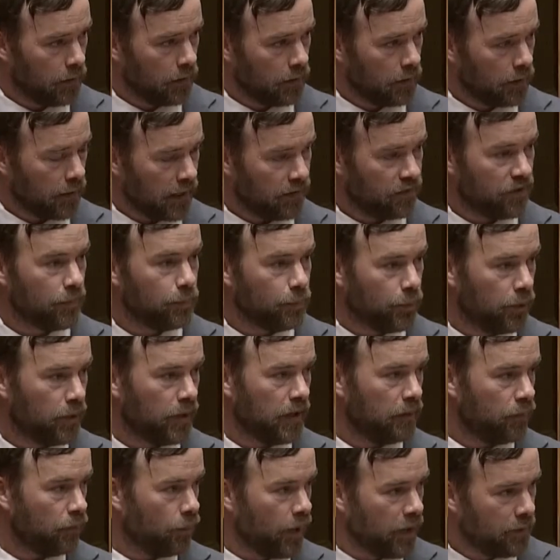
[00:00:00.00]
as he put
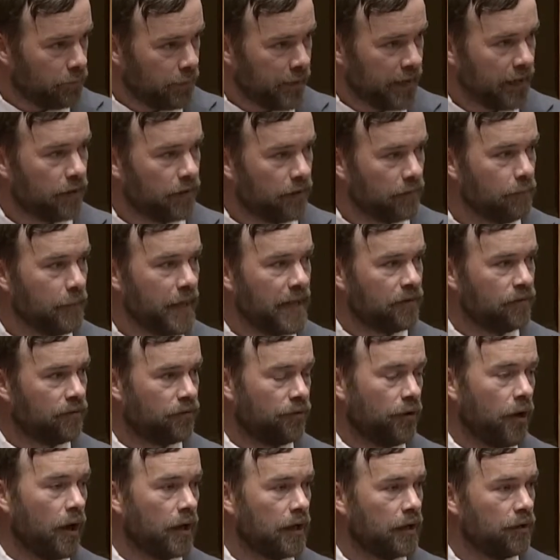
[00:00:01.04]
it, 1 pair of men's
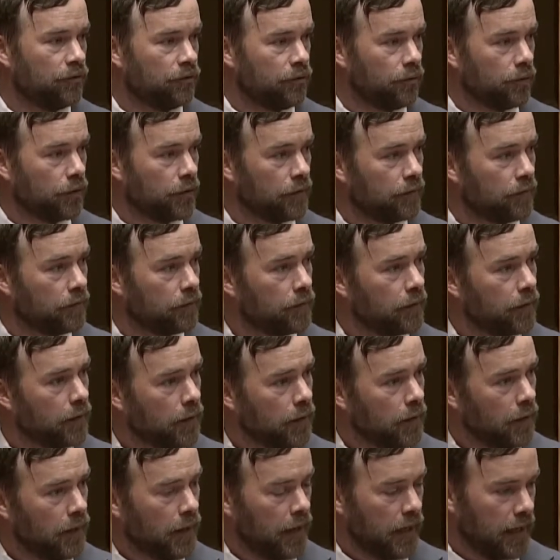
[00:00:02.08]
jockey shorts
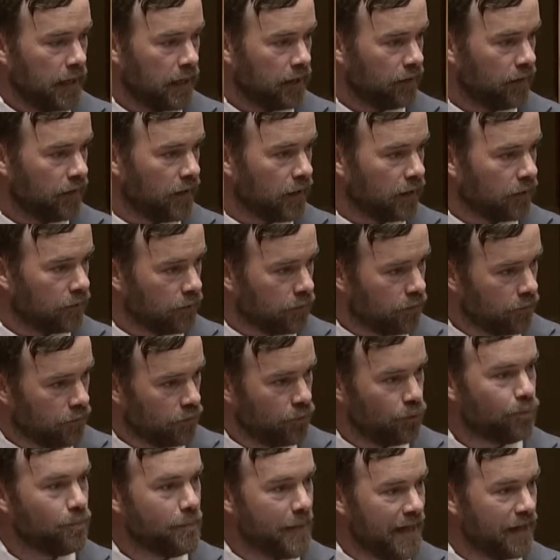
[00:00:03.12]
and
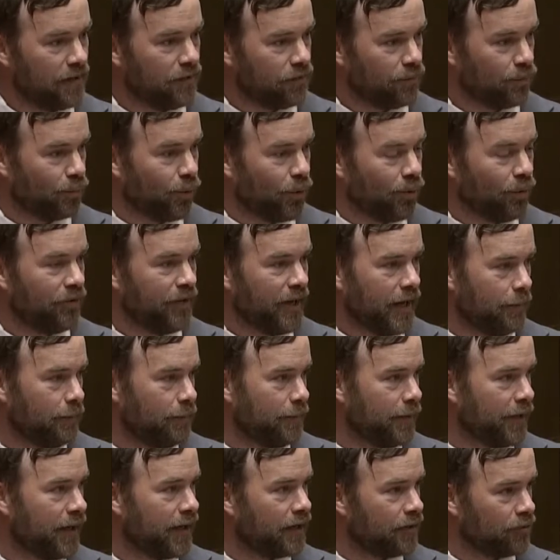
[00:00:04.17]
2 men's rolled
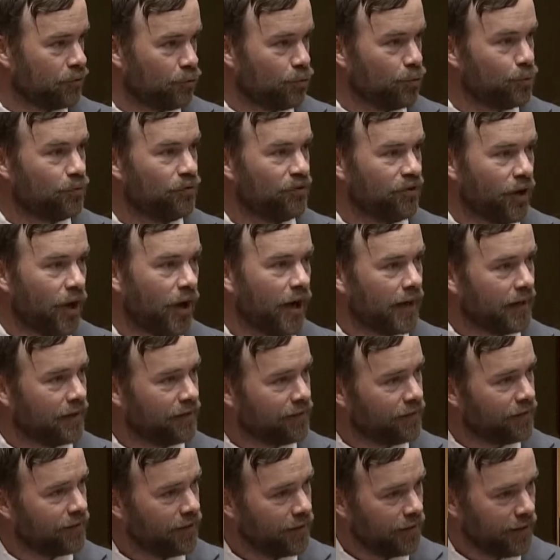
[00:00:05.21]
up crew
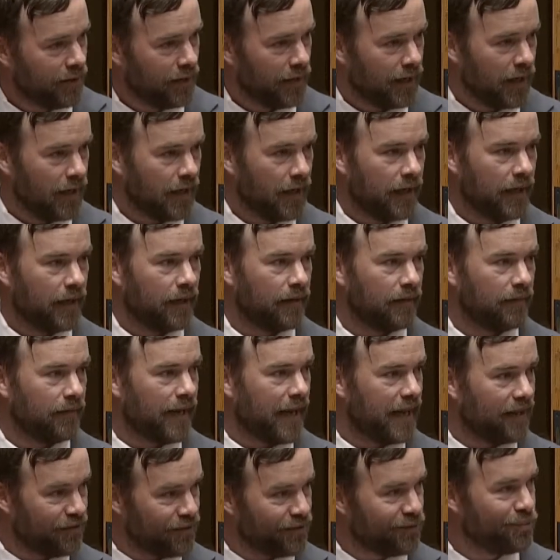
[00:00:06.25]
socks
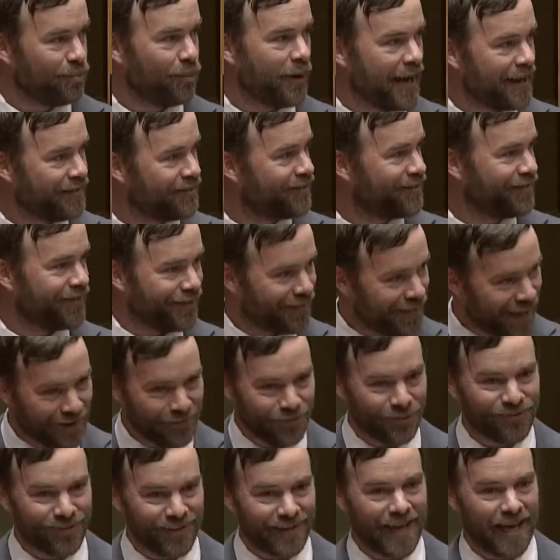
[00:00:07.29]
as his breasts, and that
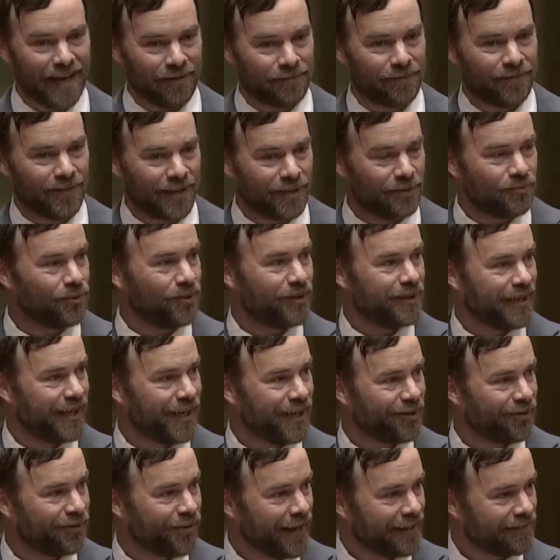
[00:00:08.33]
was enough that he wouldn't
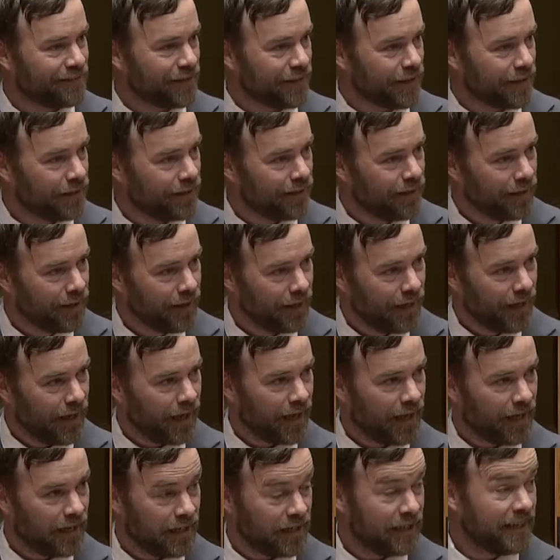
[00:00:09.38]
get arrested.
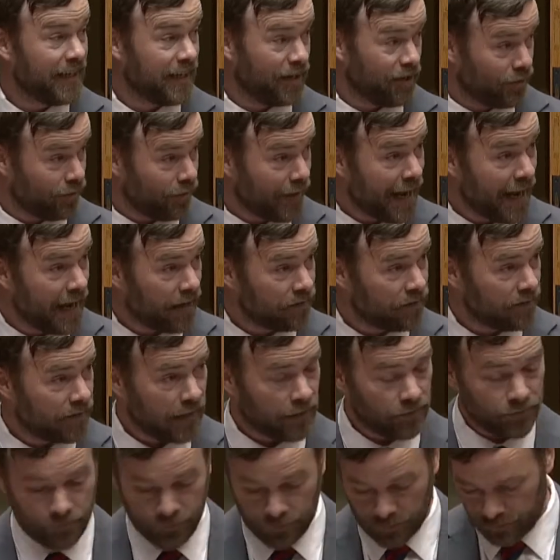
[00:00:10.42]
He'd get harassed,
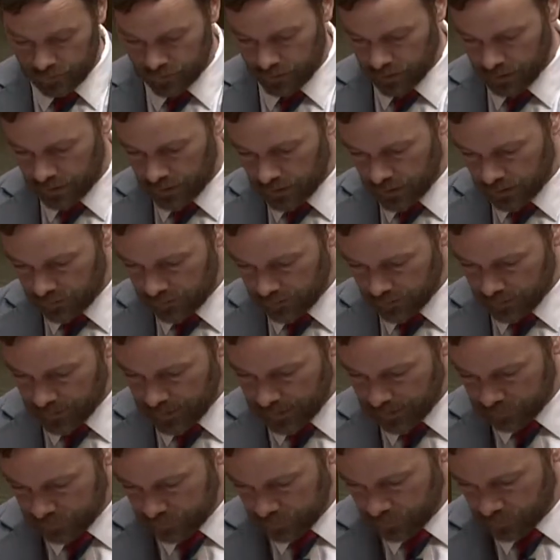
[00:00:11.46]
that's for sure, and he sure
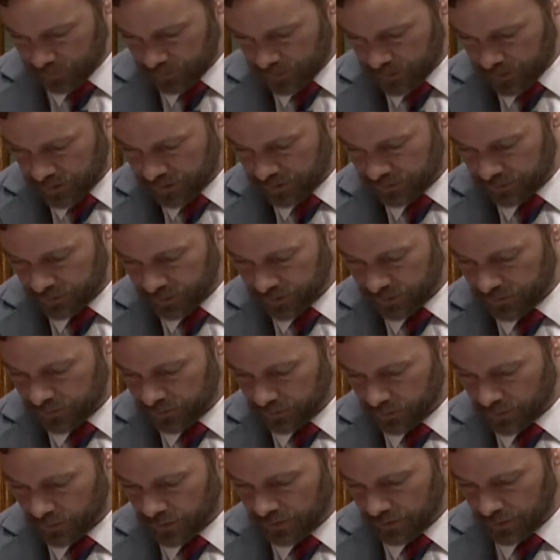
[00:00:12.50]
had
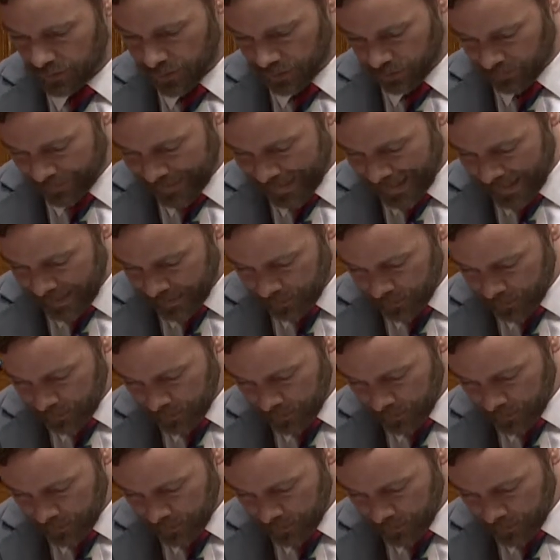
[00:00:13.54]
stories about that.